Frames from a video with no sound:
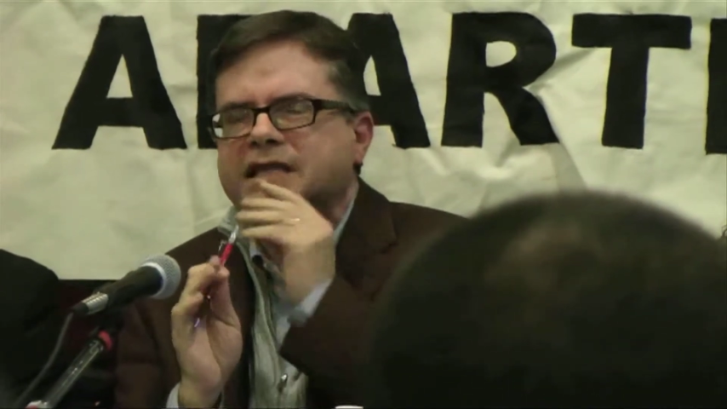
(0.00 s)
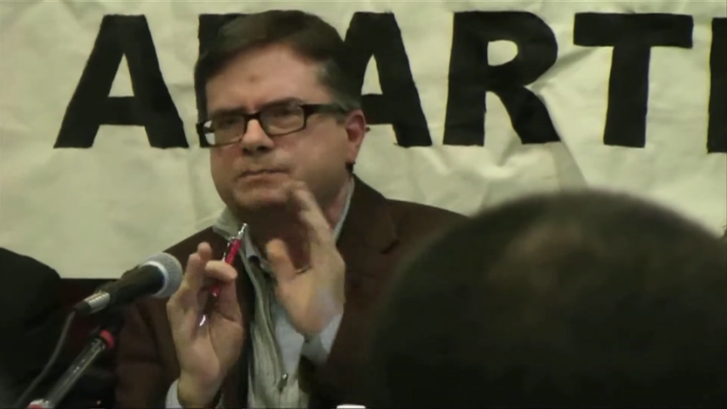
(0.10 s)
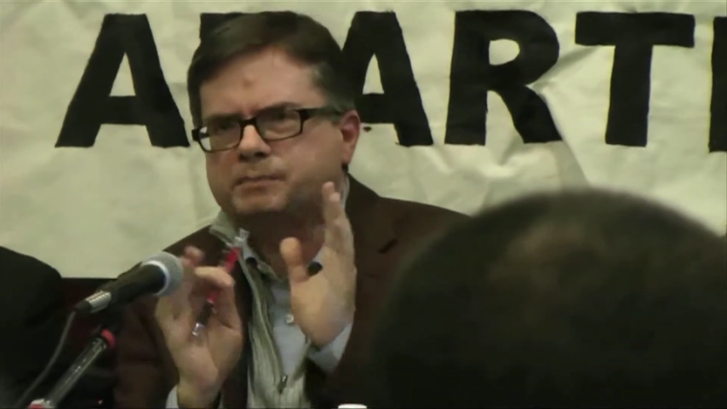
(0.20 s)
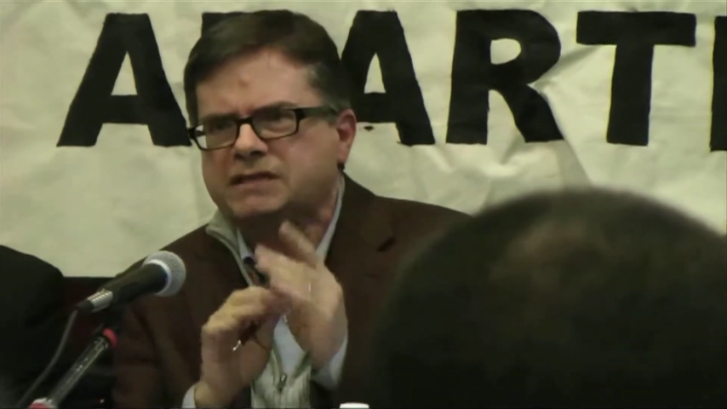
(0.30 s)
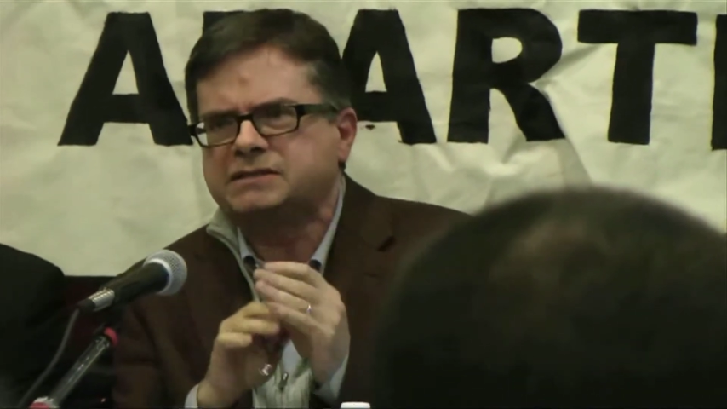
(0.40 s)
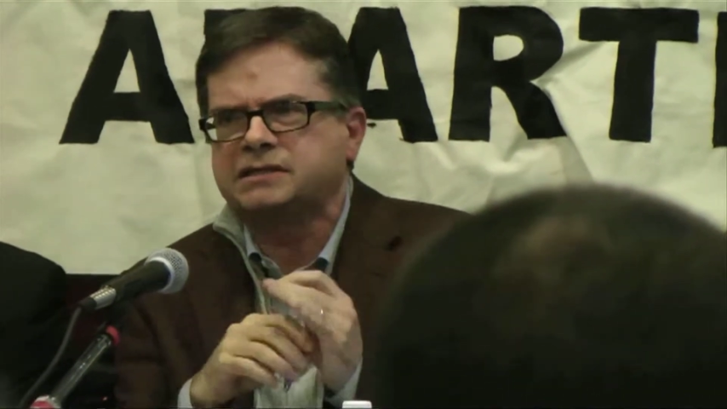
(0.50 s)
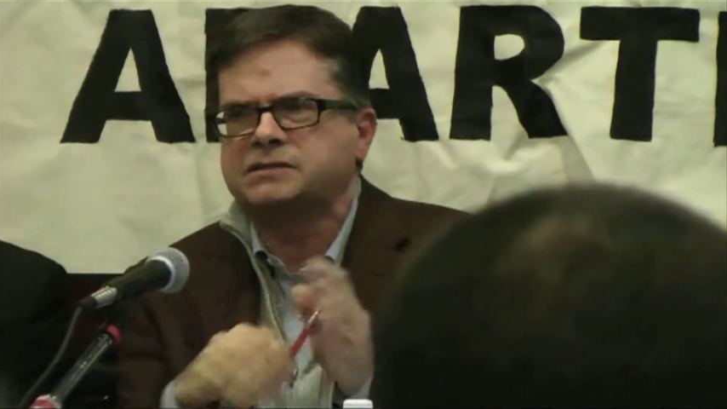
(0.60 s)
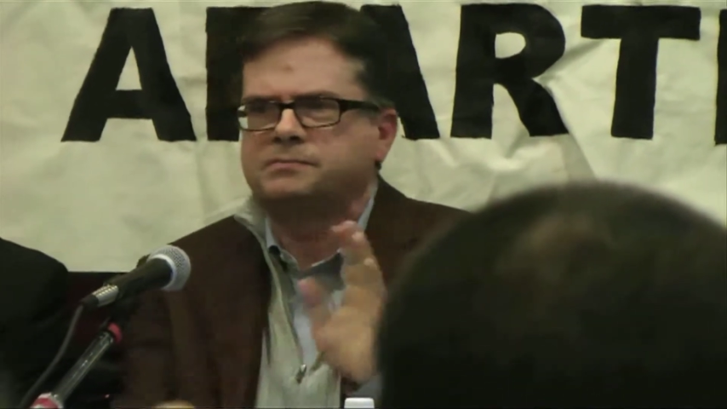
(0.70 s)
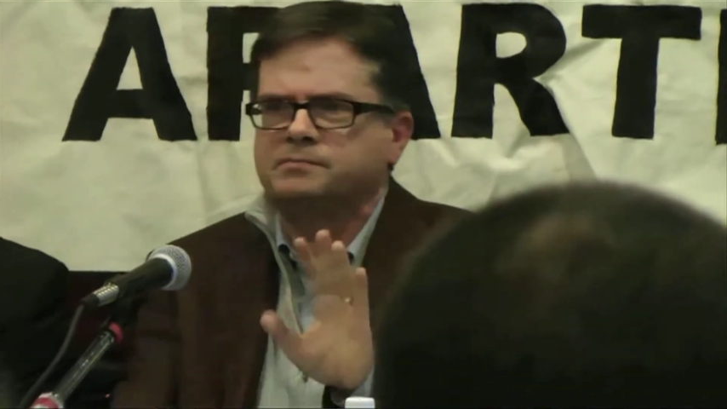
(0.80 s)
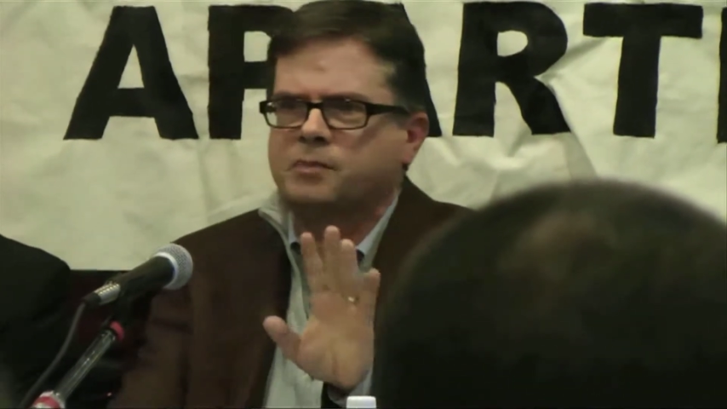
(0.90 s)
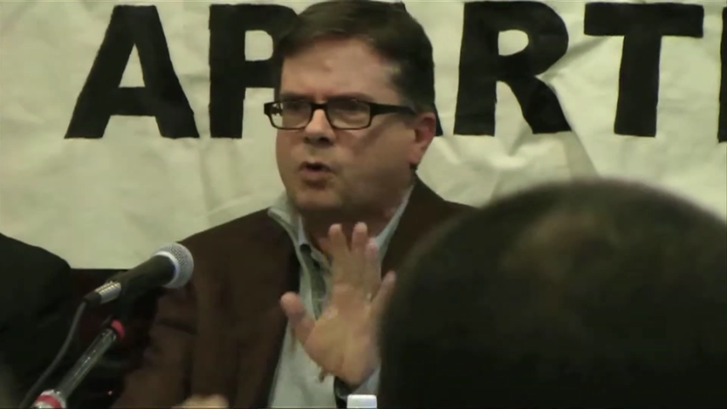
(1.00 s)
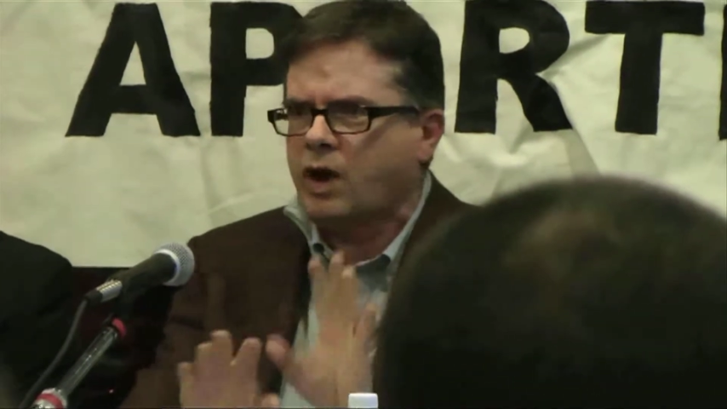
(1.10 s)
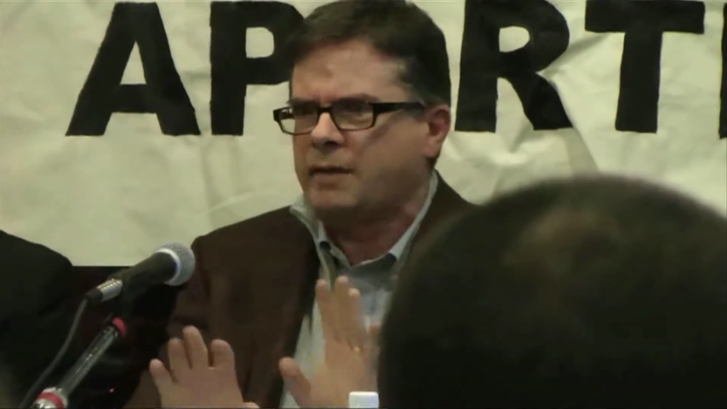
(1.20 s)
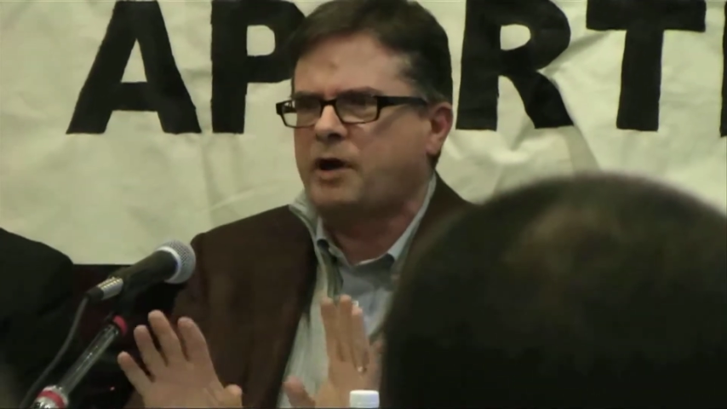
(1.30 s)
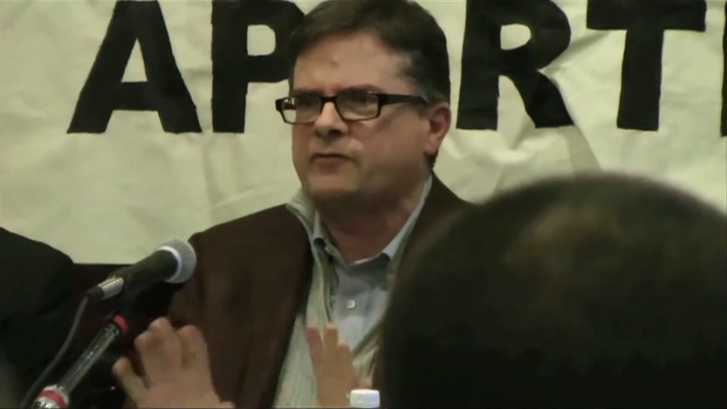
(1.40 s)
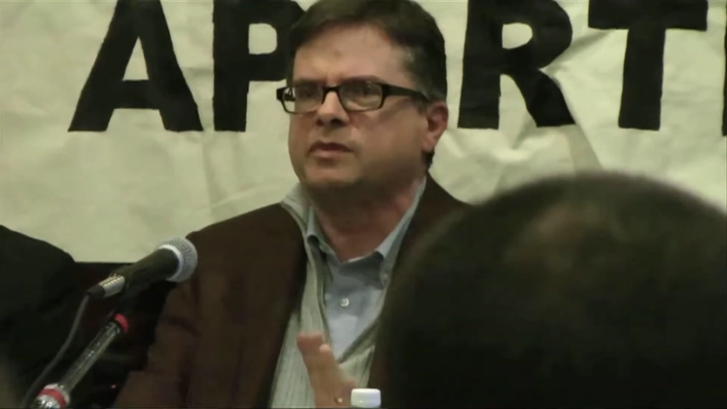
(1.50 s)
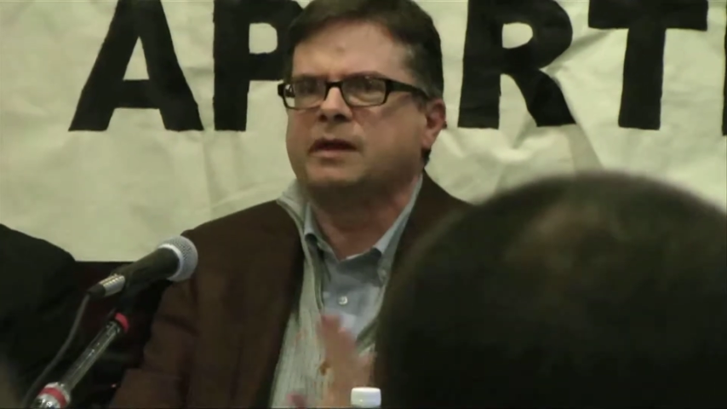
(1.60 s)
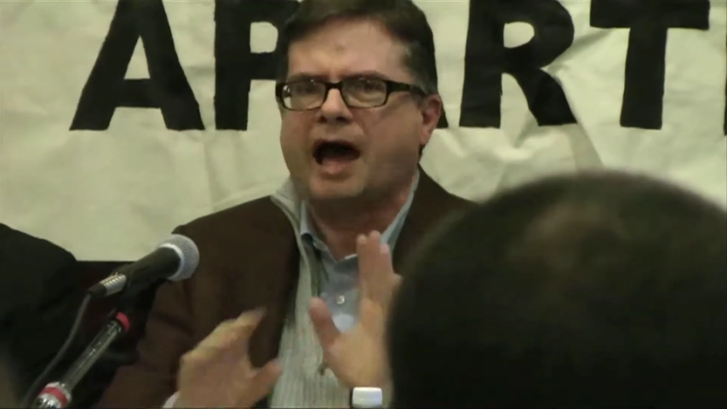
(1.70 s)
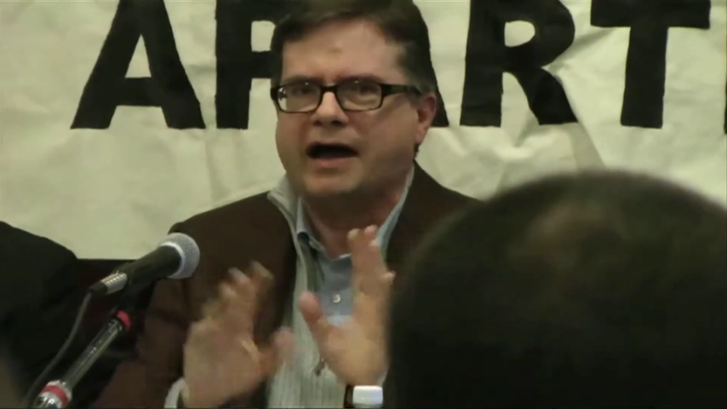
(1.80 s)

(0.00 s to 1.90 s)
Let's just, quite apart from the